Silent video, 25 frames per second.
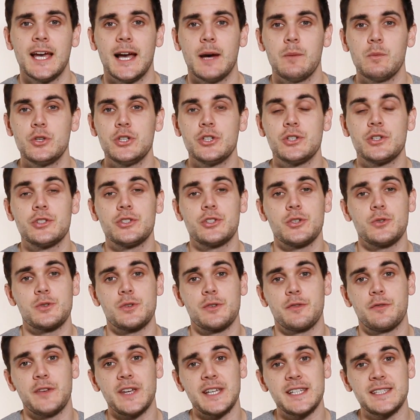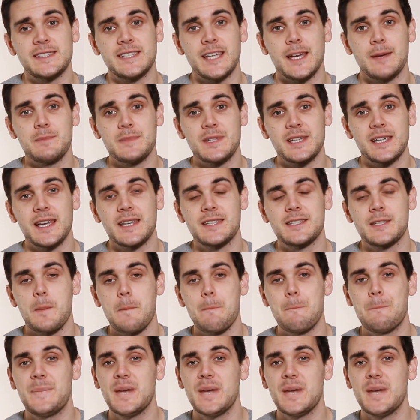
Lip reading: and what you can do to fix them to get some